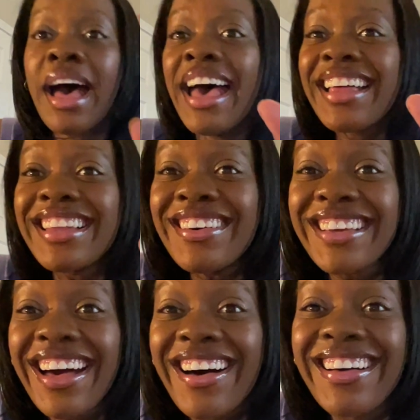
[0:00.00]
Hello,
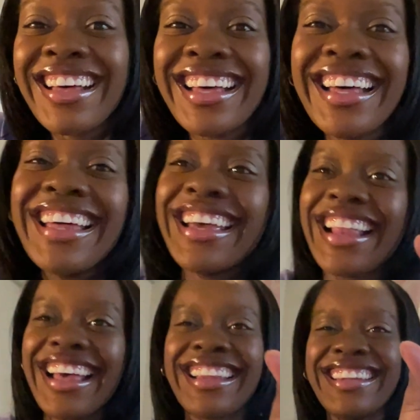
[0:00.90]
y'all.
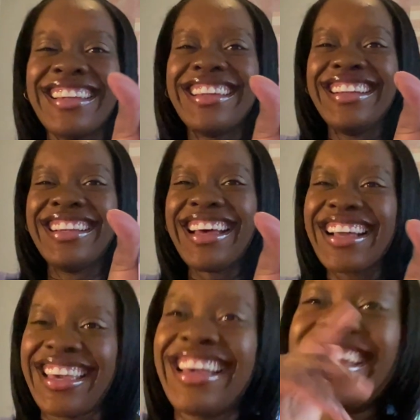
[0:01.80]

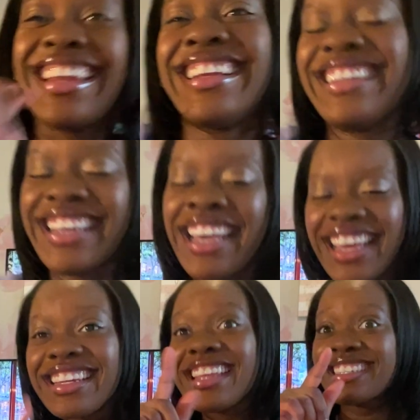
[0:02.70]
Okay, I got it.
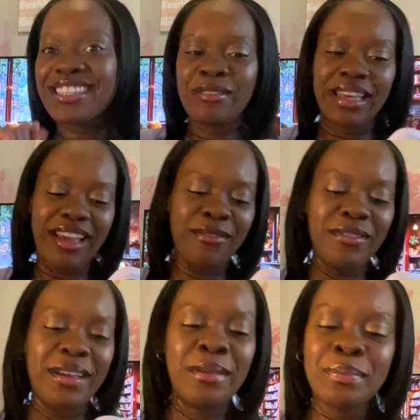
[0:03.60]
That's a quick hack for
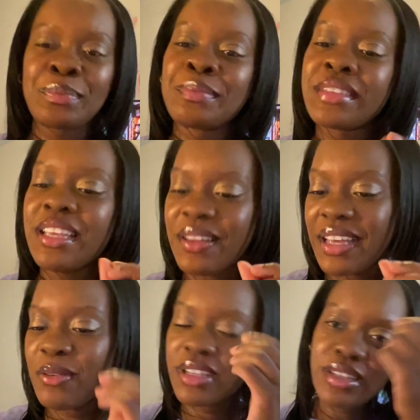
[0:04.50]
y'all. Okay,
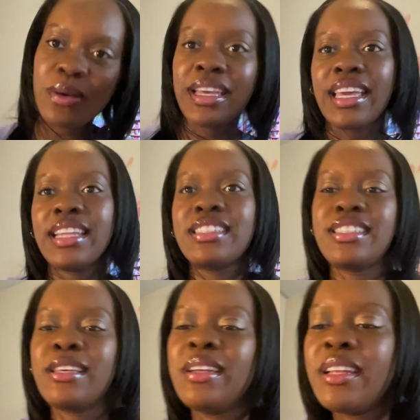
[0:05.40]
we're gonna go ahead and
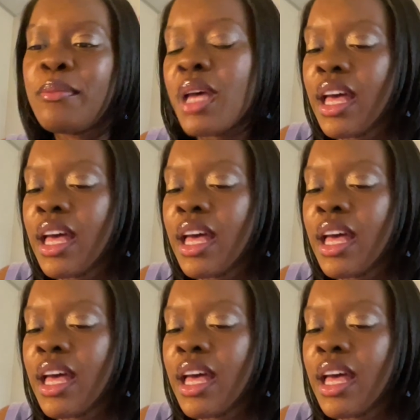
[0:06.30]
set it up.